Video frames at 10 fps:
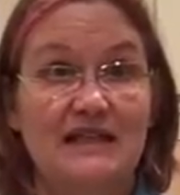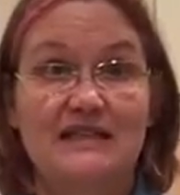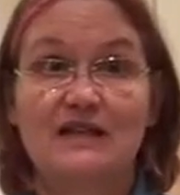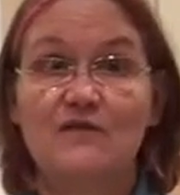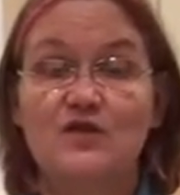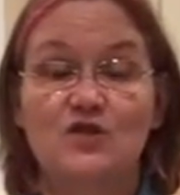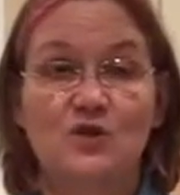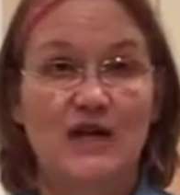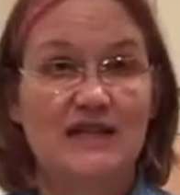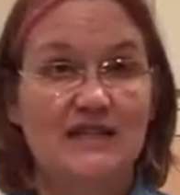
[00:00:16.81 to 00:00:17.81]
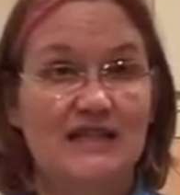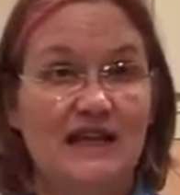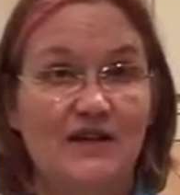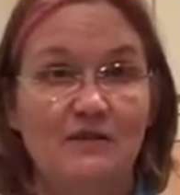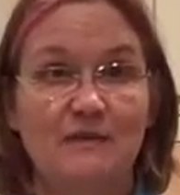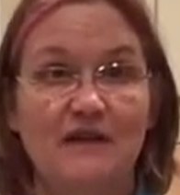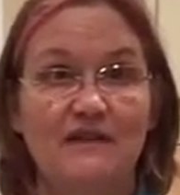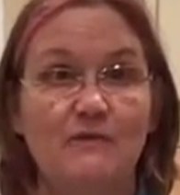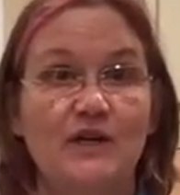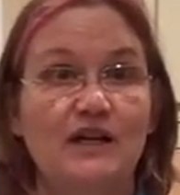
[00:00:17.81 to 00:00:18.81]
Instead of the straight standard
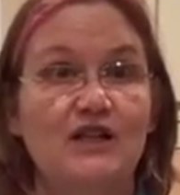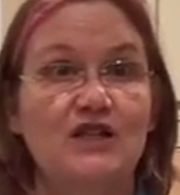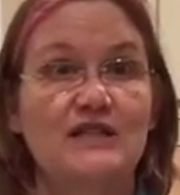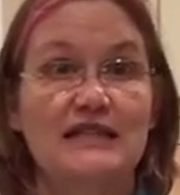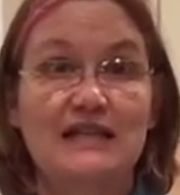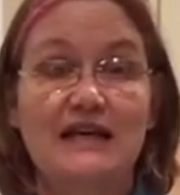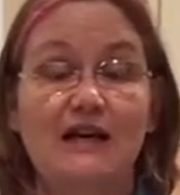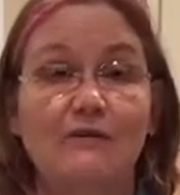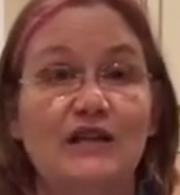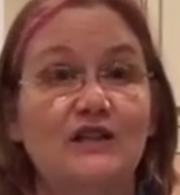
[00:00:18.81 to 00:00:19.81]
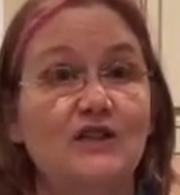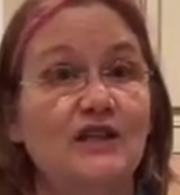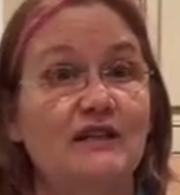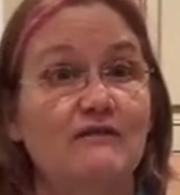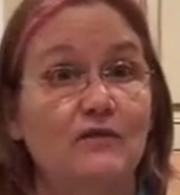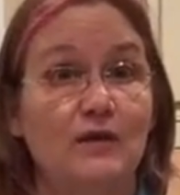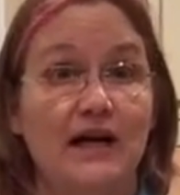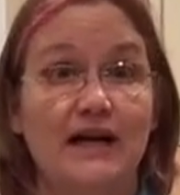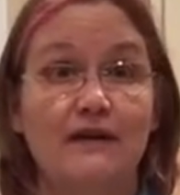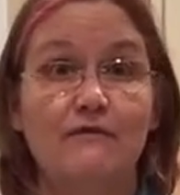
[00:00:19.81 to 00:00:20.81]
method, we're going to see how we can look at a
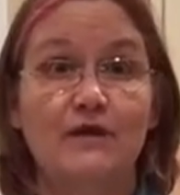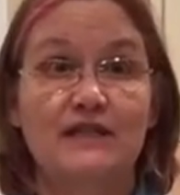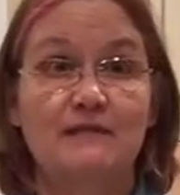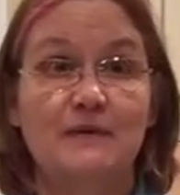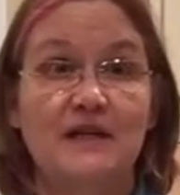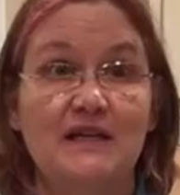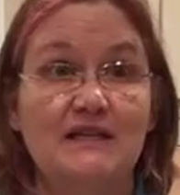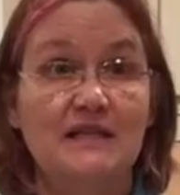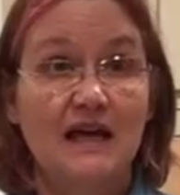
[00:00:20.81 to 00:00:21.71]
variety of recipes